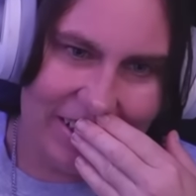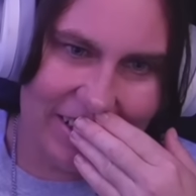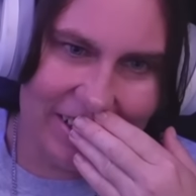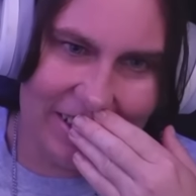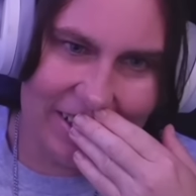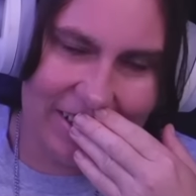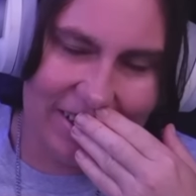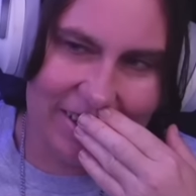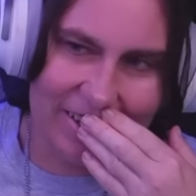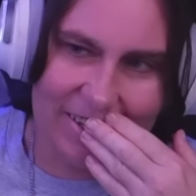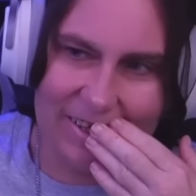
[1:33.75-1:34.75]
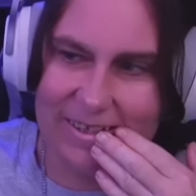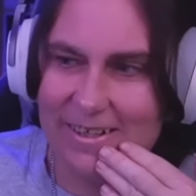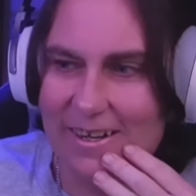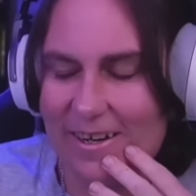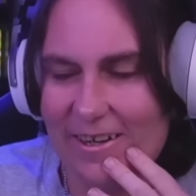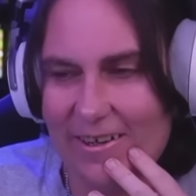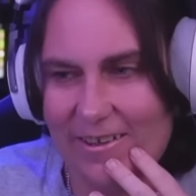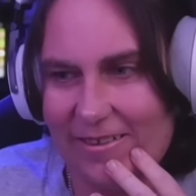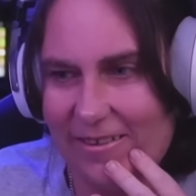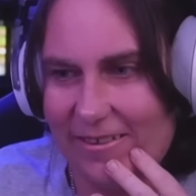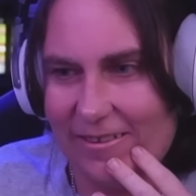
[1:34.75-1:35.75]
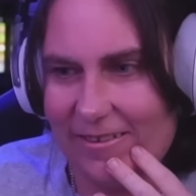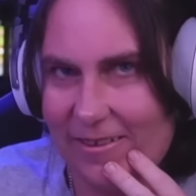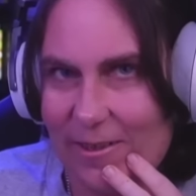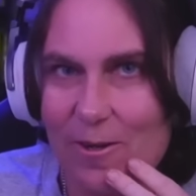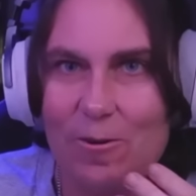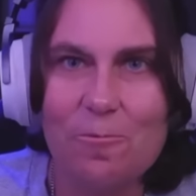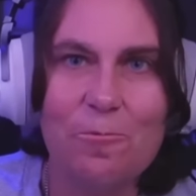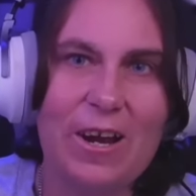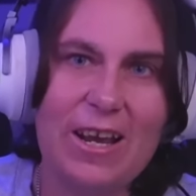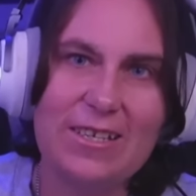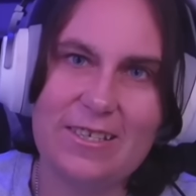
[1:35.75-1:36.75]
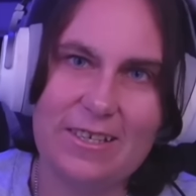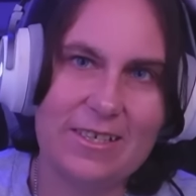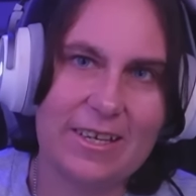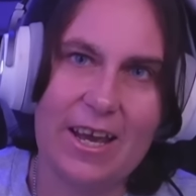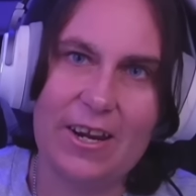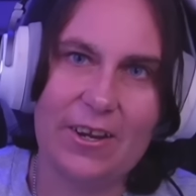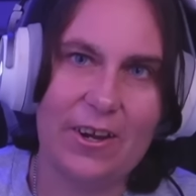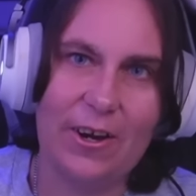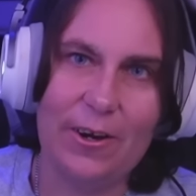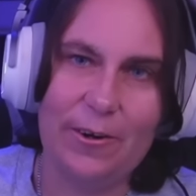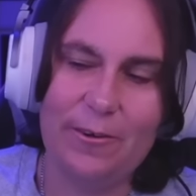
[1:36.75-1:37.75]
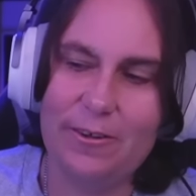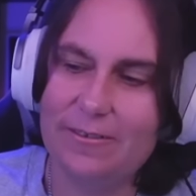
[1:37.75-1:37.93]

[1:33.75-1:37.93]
Oh no. Where's this gonna go?